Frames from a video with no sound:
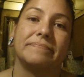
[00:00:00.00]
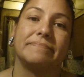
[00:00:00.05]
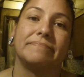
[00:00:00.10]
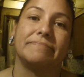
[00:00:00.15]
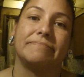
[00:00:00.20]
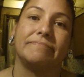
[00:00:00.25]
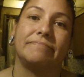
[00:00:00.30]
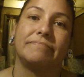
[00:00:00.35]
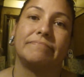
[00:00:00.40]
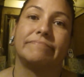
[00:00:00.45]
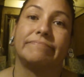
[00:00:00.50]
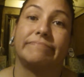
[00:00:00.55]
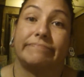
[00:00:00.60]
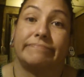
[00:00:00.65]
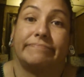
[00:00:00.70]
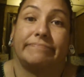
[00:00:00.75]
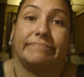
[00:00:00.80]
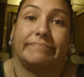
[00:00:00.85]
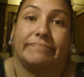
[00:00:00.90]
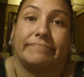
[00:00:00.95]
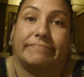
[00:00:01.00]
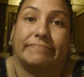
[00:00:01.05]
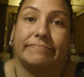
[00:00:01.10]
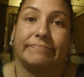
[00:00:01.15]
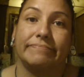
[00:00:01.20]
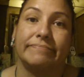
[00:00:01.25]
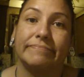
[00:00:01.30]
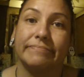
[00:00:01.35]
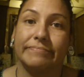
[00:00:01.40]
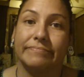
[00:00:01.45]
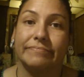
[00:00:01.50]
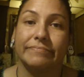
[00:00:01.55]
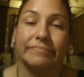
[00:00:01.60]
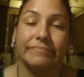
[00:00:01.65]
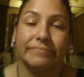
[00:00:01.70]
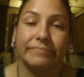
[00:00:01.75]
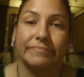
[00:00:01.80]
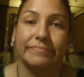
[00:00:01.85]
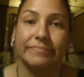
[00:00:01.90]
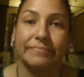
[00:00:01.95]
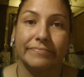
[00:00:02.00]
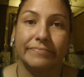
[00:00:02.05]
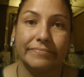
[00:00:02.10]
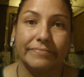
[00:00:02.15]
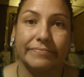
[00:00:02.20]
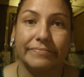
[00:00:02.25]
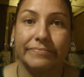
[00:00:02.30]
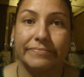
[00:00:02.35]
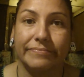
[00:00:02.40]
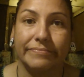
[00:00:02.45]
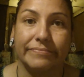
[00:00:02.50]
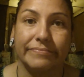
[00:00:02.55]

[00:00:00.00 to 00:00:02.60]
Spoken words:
Nobody speaks.